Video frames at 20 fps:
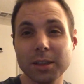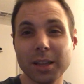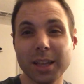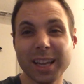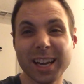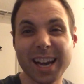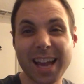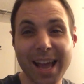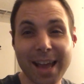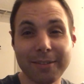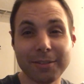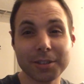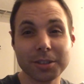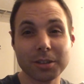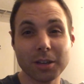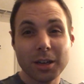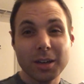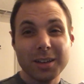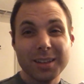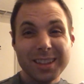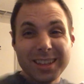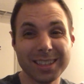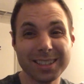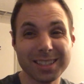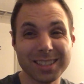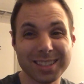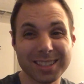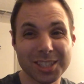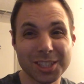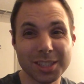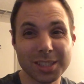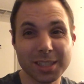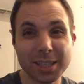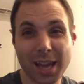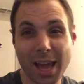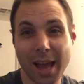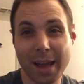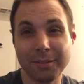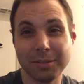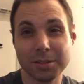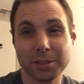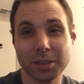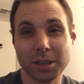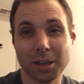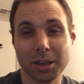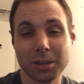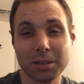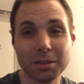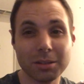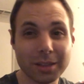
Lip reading: like an avatar. This is just an avatar.